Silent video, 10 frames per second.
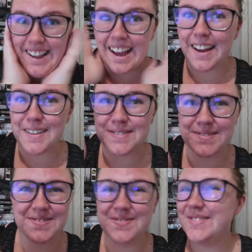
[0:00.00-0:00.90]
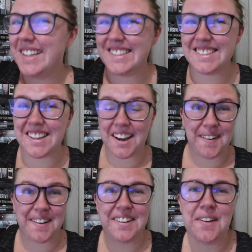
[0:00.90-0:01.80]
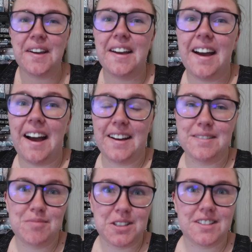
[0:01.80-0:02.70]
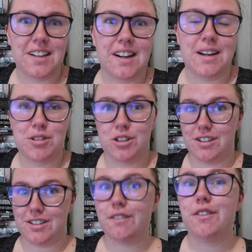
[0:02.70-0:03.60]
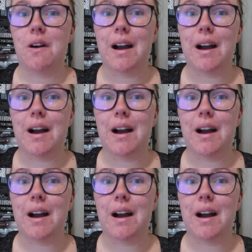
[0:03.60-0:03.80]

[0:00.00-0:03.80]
Hi, it's Kara. Once again, I'm not dressed up for you.